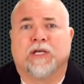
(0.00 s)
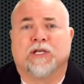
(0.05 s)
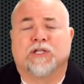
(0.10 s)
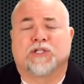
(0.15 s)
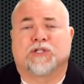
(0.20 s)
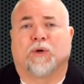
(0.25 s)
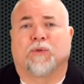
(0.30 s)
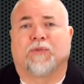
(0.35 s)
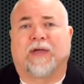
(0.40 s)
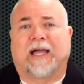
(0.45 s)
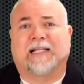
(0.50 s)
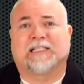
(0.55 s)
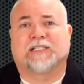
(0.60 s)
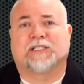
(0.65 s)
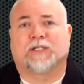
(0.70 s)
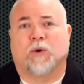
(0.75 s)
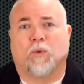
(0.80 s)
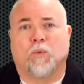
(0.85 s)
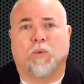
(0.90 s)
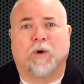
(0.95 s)
So
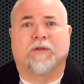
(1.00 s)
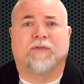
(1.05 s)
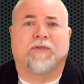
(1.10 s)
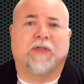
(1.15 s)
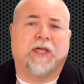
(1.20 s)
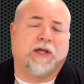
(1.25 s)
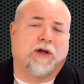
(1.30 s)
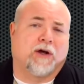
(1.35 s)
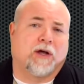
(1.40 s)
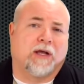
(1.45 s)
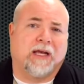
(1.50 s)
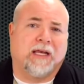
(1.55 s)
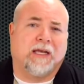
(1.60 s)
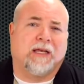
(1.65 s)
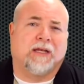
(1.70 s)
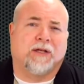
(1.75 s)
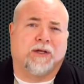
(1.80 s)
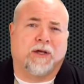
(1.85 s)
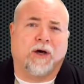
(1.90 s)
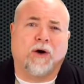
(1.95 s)
that's one thing you're going to
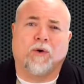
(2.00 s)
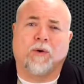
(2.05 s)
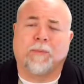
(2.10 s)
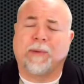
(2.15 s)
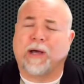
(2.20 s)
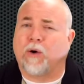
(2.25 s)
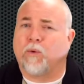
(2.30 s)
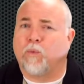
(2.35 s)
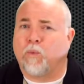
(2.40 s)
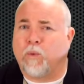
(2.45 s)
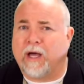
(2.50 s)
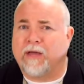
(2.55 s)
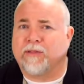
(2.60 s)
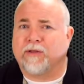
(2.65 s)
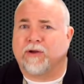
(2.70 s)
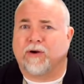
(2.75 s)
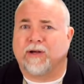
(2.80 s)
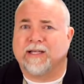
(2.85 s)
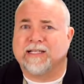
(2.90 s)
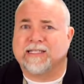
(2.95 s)
need to know about
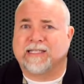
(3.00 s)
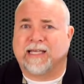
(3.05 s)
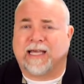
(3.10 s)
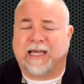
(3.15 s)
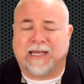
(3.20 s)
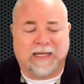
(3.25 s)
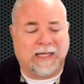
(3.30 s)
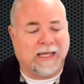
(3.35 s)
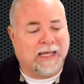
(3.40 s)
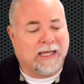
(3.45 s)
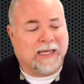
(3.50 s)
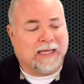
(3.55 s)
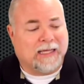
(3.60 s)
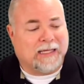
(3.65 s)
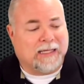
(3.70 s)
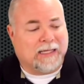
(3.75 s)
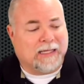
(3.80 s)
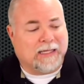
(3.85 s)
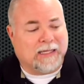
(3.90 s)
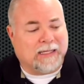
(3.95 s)
weather, is that,
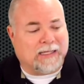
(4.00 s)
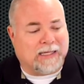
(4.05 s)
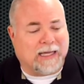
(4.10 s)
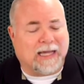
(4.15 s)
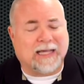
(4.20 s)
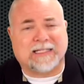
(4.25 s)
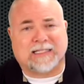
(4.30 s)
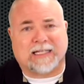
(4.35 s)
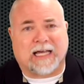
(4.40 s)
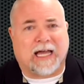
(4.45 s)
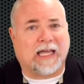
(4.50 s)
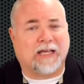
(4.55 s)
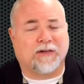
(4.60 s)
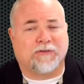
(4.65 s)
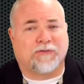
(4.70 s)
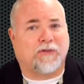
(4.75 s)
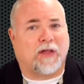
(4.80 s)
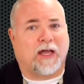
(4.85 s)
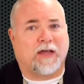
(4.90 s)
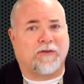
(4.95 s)
yes, I can
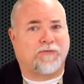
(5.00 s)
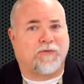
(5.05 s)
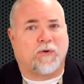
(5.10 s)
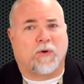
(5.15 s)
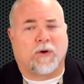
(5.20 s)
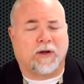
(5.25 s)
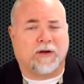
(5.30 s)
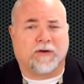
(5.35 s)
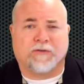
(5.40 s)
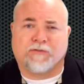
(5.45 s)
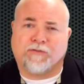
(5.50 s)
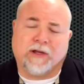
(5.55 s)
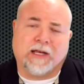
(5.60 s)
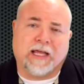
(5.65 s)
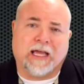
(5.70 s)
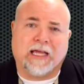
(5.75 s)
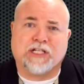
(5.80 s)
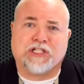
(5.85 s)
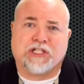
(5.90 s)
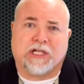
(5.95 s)
fly 400 feet
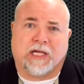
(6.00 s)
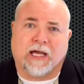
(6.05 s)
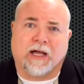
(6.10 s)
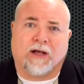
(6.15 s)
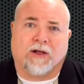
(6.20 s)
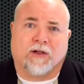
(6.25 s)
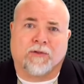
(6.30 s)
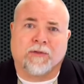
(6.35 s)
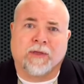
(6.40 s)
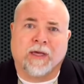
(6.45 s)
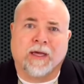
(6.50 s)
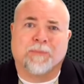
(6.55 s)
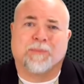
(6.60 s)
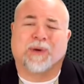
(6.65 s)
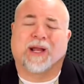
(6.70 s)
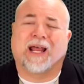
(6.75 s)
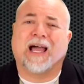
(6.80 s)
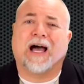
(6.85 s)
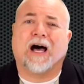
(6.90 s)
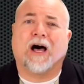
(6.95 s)
AGL,
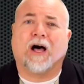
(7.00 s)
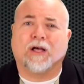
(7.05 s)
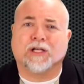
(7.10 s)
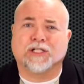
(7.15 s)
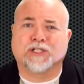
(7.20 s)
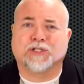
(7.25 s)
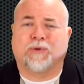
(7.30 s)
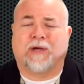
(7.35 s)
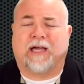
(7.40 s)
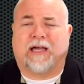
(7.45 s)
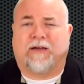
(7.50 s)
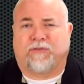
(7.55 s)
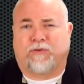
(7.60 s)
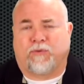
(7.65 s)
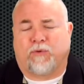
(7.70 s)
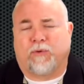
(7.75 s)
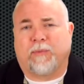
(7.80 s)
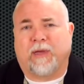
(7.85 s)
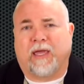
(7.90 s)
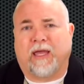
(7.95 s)
but I also have to
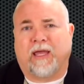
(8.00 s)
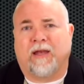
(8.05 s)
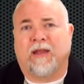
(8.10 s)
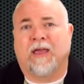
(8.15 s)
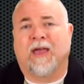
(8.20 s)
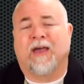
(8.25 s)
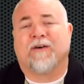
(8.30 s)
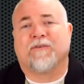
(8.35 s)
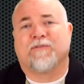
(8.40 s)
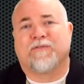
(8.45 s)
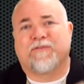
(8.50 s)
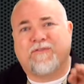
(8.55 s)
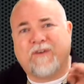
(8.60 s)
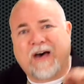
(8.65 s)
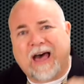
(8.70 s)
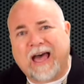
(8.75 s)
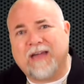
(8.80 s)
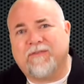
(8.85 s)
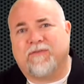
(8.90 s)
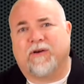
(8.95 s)
remain
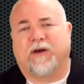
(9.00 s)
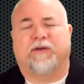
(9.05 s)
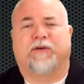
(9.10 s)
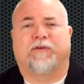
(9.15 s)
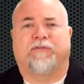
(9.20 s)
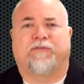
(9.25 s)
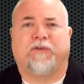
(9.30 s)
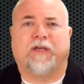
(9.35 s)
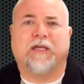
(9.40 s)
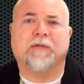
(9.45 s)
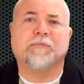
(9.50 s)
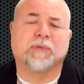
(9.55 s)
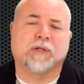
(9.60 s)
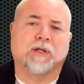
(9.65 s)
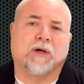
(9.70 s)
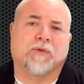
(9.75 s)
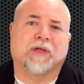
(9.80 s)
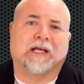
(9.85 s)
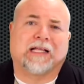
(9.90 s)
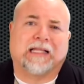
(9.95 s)
500 feet
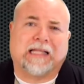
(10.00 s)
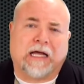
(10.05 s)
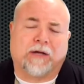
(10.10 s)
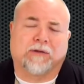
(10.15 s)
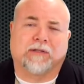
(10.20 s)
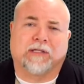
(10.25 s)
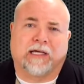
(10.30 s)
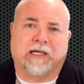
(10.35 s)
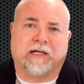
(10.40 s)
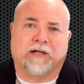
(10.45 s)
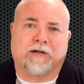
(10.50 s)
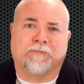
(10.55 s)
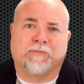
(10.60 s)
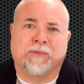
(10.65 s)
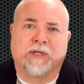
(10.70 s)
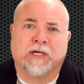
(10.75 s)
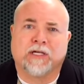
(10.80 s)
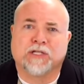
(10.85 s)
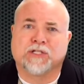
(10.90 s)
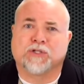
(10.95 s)
below the cloud layer.
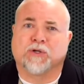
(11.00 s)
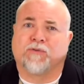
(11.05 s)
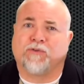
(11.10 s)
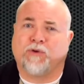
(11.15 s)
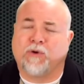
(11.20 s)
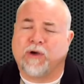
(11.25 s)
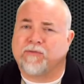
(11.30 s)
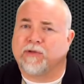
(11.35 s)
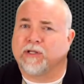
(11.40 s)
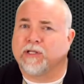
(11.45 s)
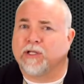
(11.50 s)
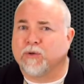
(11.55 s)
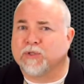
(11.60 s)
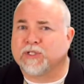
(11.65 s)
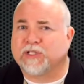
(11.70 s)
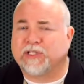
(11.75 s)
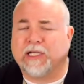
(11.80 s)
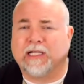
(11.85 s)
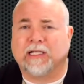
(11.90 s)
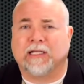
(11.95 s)
So if you have a low
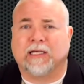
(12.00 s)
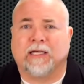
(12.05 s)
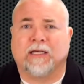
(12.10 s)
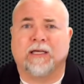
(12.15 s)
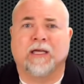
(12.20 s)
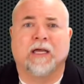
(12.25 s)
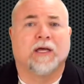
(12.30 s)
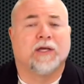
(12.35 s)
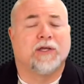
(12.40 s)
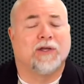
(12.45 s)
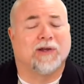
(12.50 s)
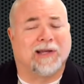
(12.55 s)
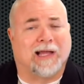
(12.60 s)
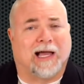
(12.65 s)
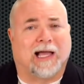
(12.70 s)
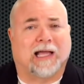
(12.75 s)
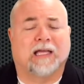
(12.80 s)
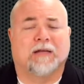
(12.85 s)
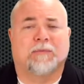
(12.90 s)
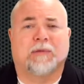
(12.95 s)
ceiling, you're
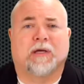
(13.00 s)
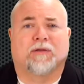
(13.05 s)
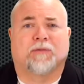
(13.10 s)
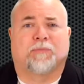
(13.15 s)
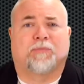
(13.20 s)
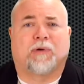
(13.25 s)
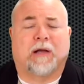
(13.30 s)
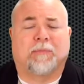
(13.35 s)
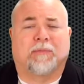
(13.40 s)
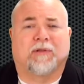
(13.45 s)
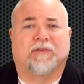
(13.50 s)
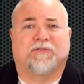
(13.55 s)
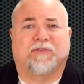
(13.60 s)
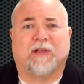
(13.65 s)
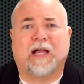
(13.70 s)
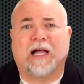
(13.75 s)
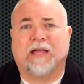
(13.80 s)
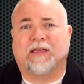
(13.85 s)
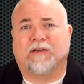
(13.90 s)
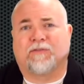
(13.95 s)
not going to be able to probably
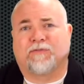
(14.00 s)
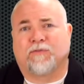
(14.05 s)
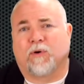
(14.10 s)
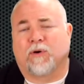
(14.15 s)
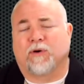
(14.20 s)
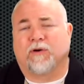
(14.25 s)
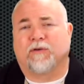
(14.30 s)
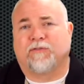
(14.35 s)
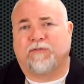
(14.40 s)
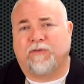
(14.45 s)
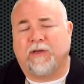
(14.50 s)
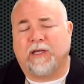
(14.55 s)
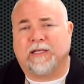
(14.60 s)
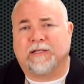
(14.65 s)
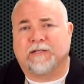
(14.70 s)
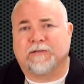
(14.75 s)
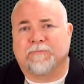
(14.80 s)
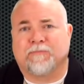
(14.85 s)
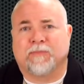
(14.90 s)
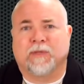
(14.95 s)
fly that 400
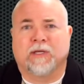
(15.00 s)
feet.